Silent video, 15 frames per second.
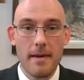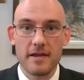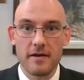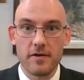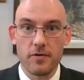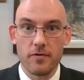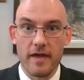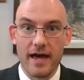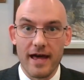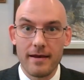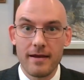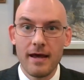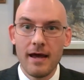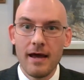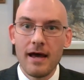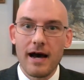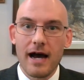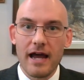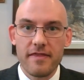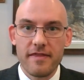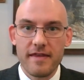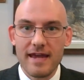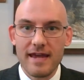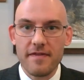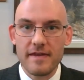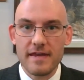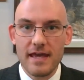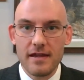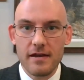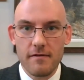to do that. I think at
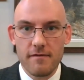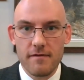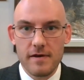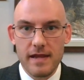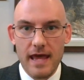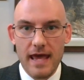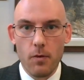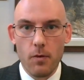the end of the day,